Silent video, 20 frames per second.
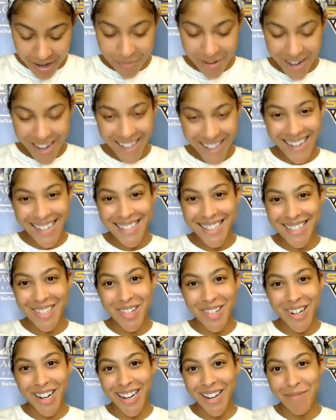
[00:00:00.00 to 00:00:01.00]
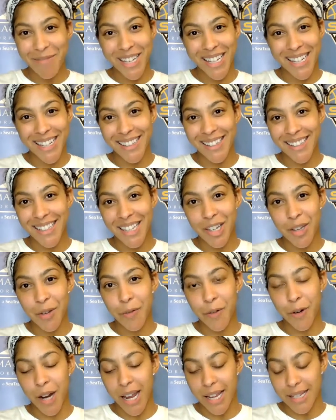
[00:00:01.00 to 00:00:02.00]
Podcast is great, man. Thank you
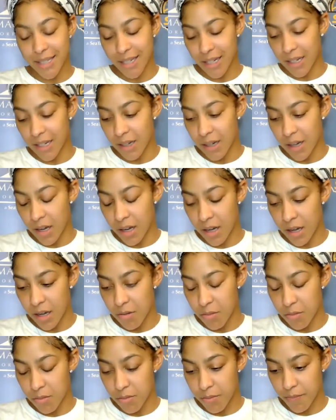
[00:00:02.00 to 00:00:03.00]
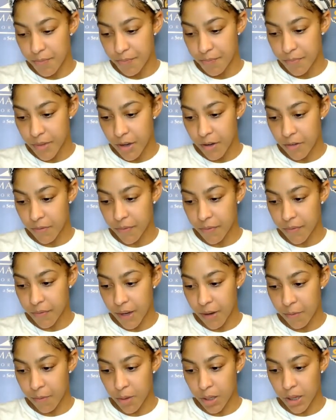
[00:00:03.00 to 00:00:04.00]
for asking.
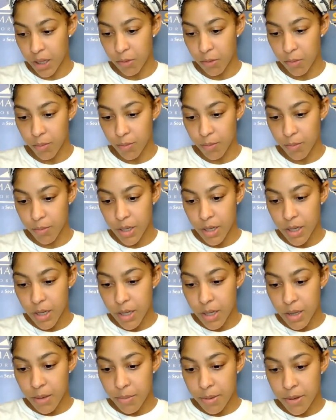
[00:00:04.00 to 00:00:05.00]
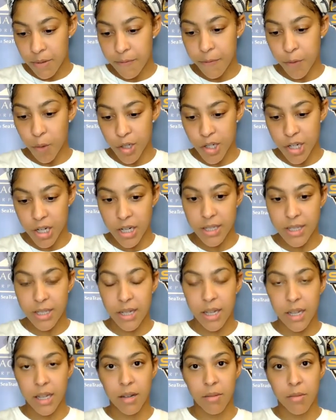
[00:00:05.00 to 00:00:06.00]
I've really been fortunate to
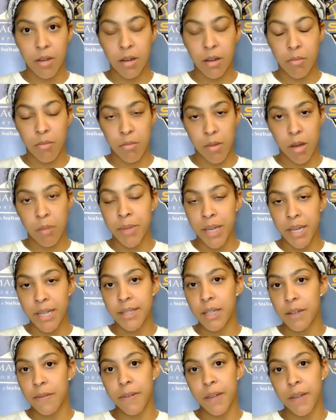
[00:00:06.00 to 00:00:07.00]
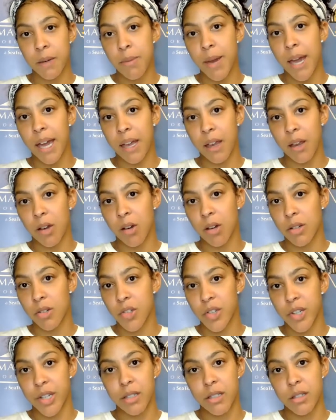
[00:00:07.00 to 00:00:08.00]
get amazing feedback on
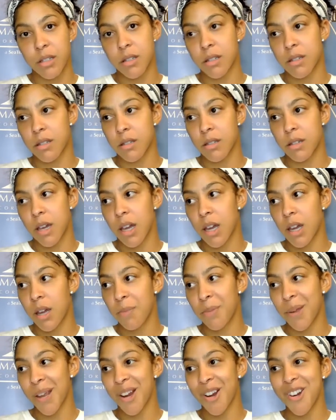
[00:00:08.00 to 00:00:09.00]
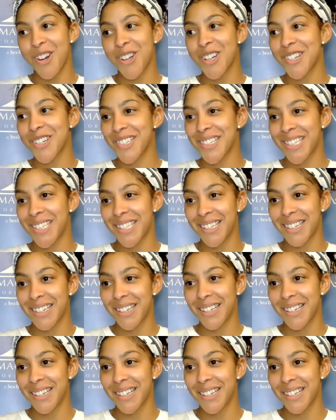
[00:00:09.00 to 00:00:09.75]
just parenthood and